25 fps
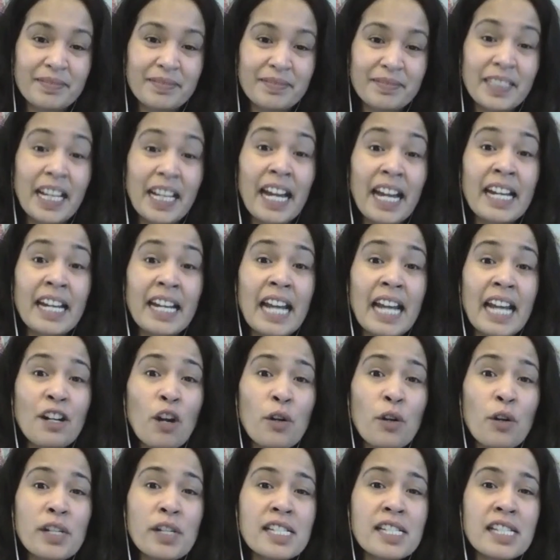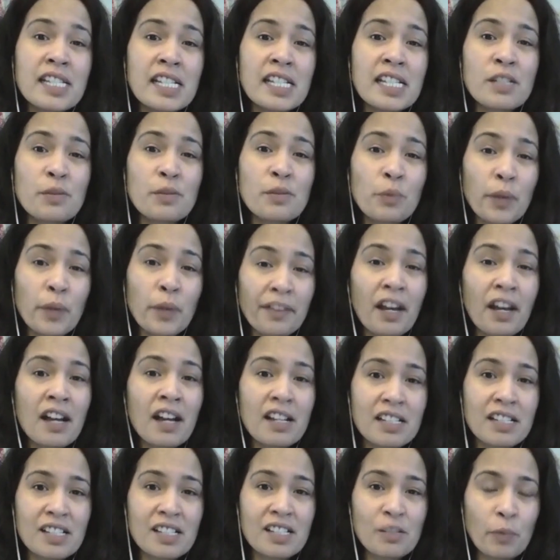And I noticed this with
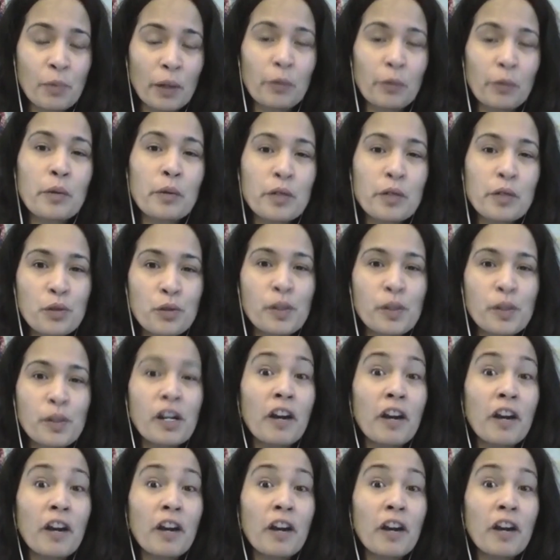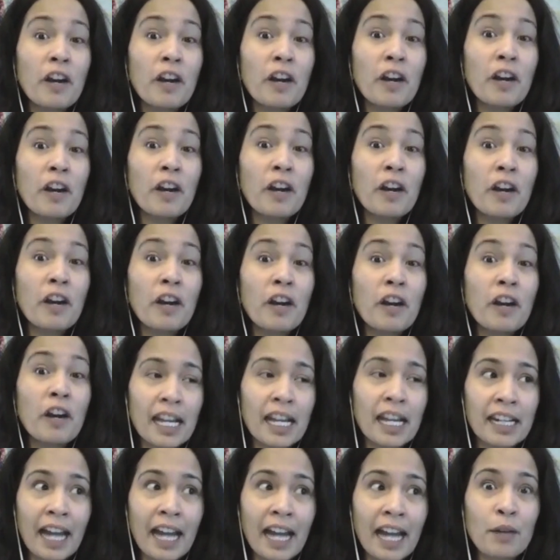us when we were doing our video letters,
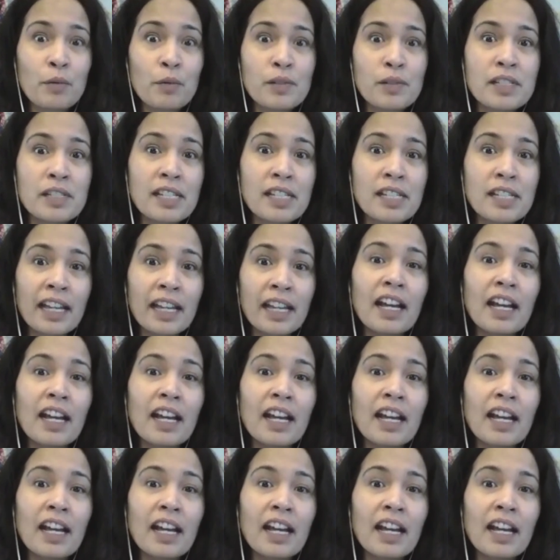and I was like,